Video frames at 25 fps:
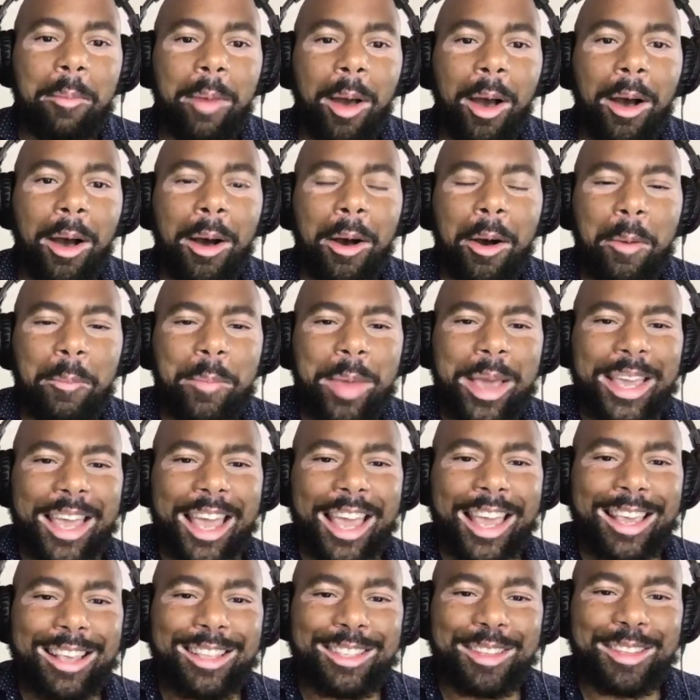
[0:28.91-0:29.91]
Oh,
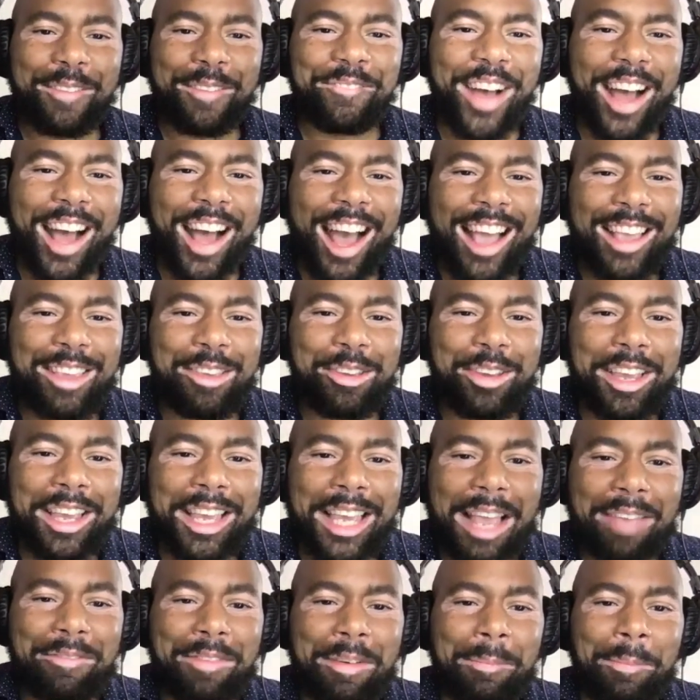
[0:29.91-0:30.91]
Micky, you fire. You
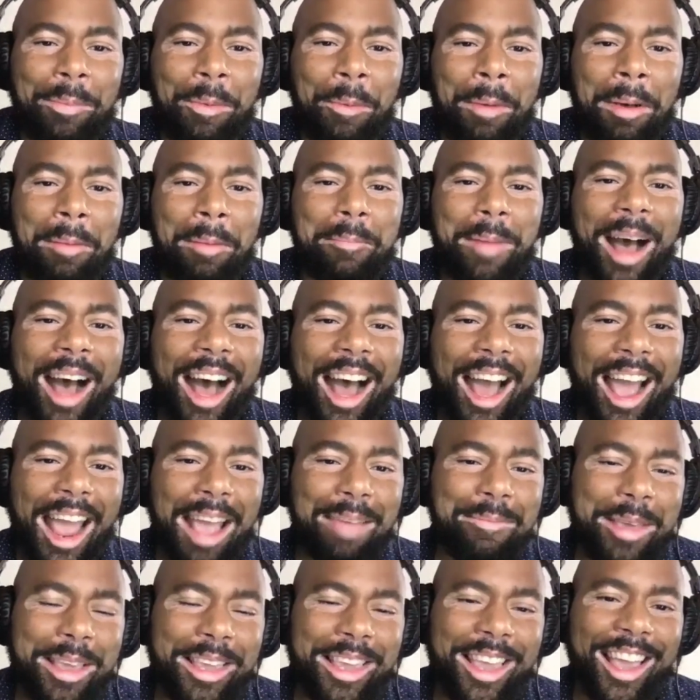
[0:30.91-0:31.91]
can even put my mind. Hey,
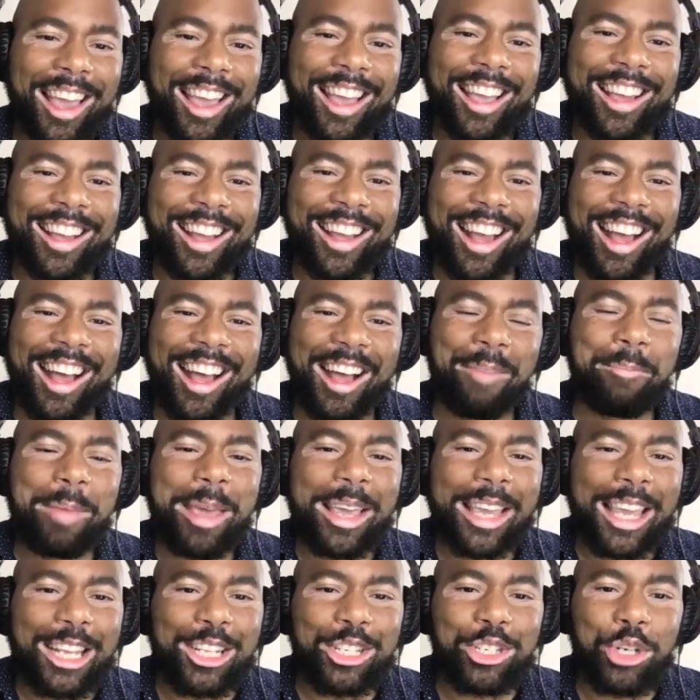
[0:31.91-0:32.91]
Micky.
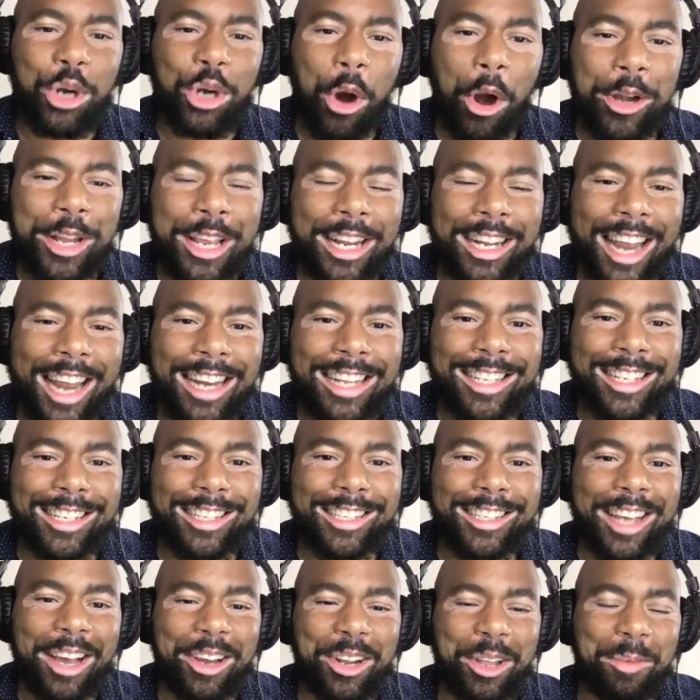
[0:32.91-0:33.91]
Micky Chorny, ladies and
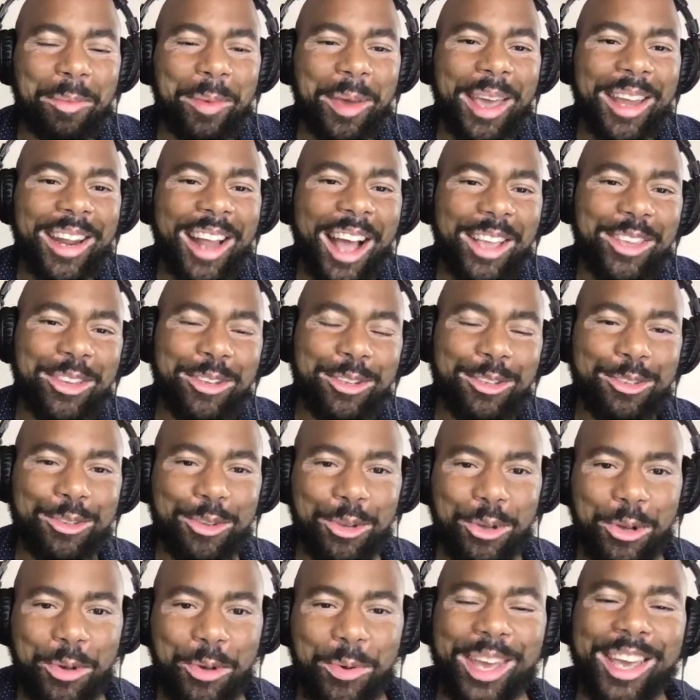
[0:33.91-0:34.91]
gentlemen. How you
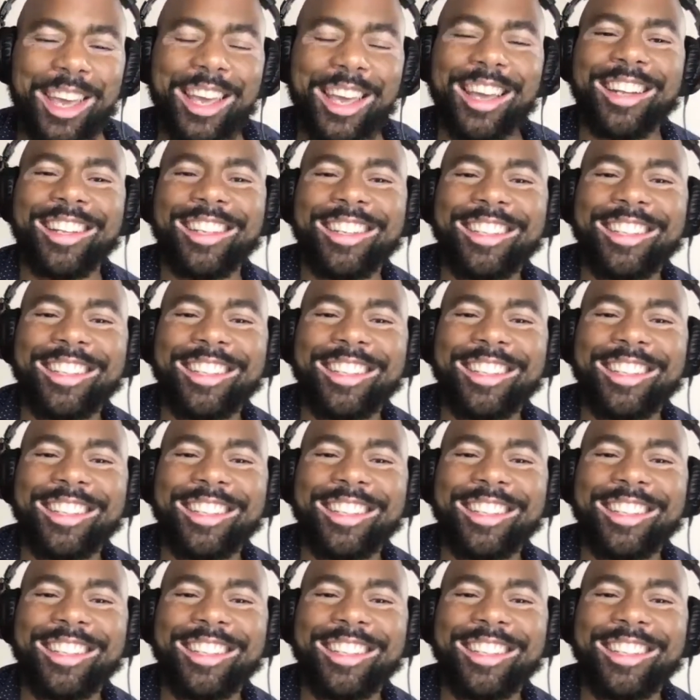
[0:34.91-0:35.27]
doing?